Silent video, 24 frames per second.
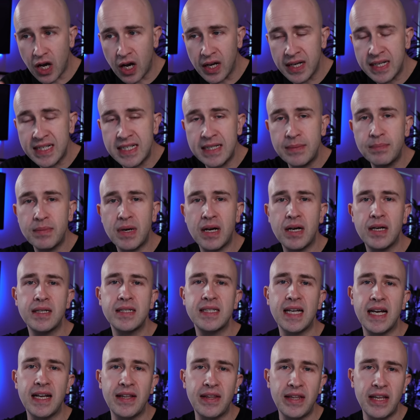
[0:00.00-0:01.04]
on
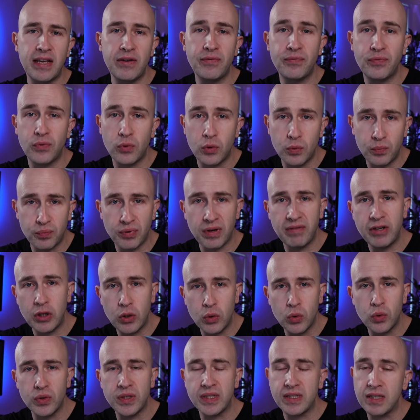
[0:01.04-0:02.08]
demand and therefore
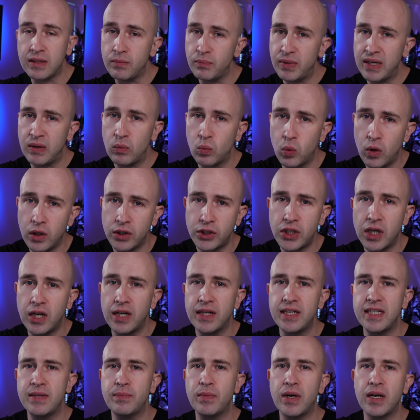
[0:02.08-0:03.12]
pre-recorded and being watched
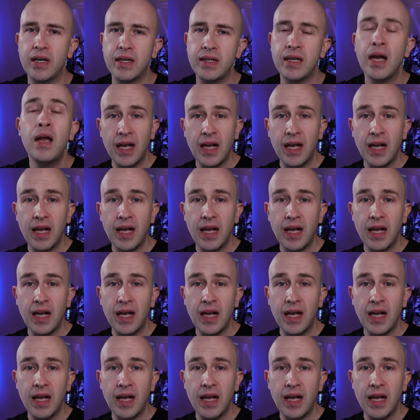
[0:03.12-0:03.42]
on demand.